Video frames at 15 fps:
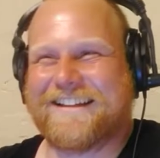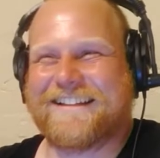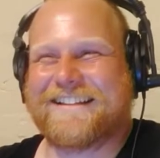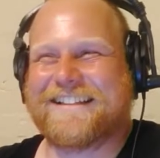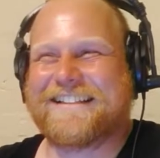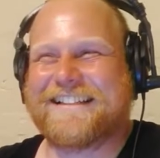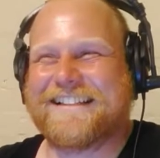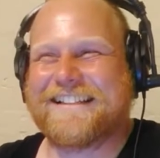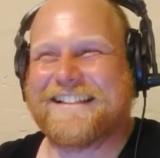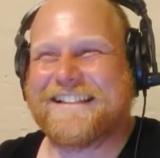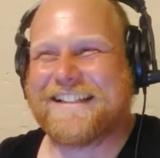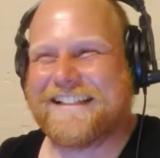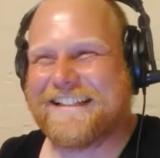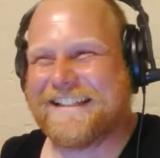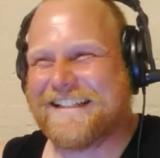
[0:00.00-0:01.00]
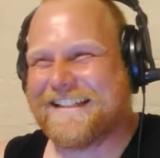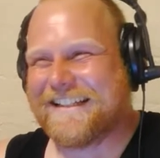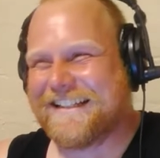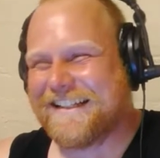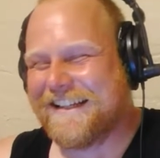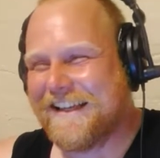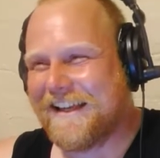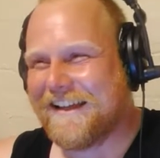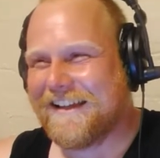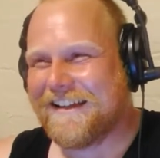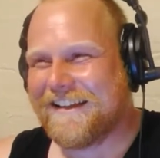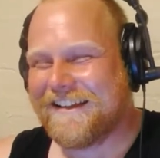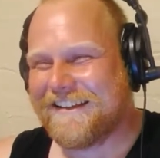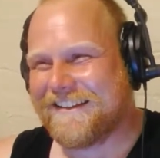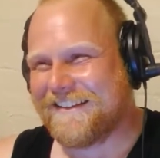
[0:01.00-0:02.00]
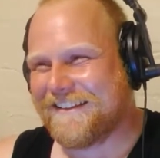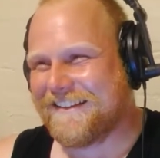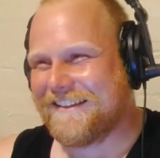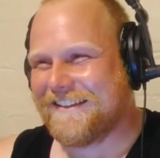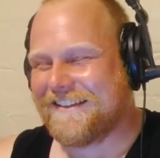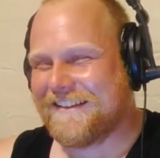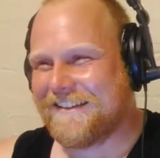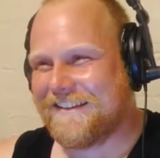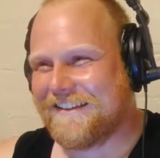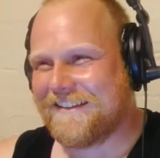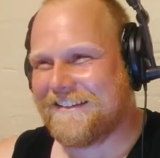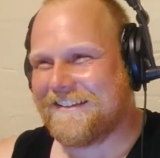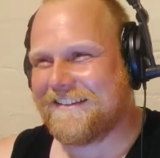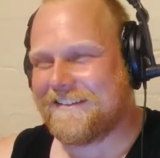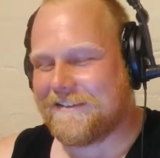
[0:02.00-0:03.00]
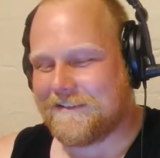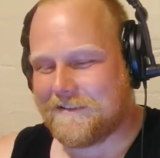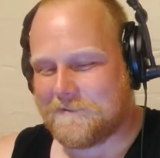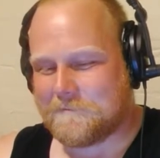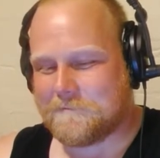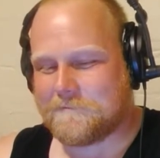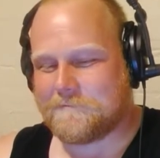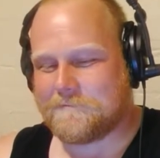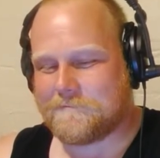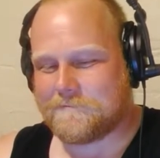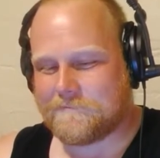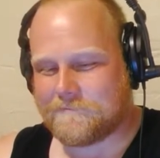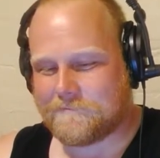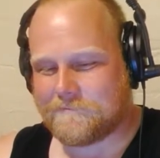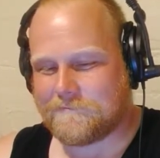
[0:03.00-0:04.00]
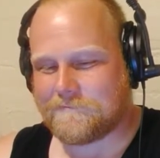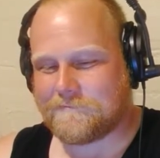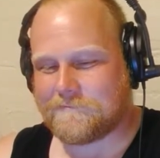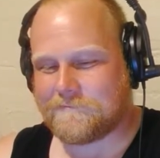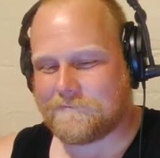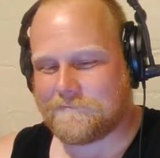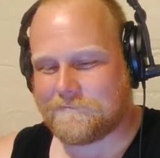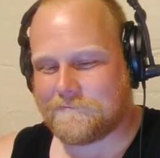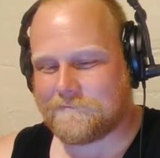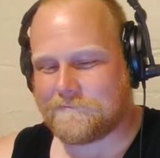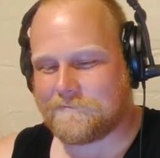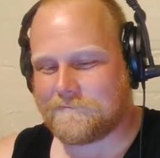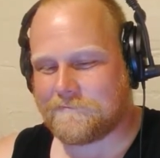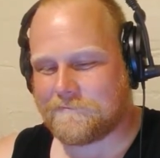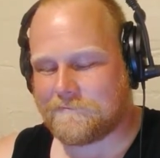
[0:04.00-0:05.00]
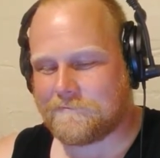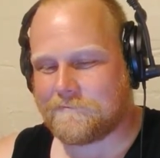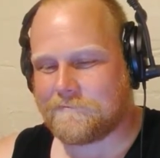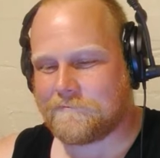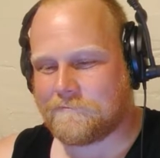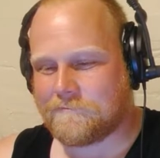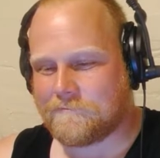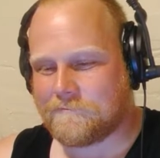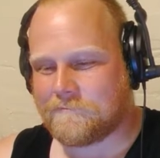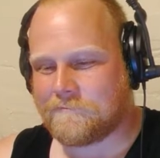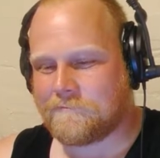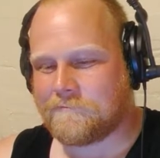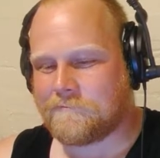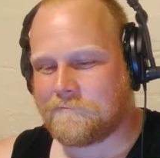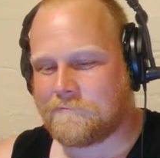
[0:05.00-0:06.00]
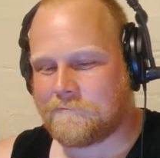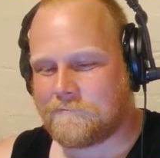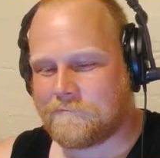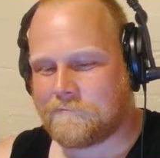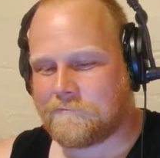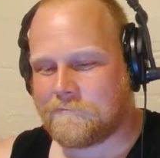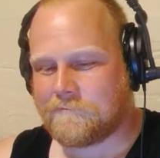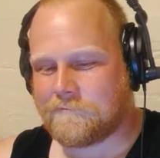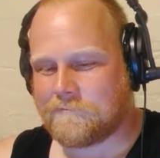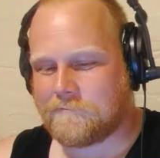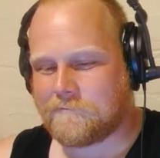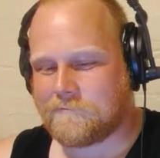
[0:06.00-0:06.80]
(not speaking)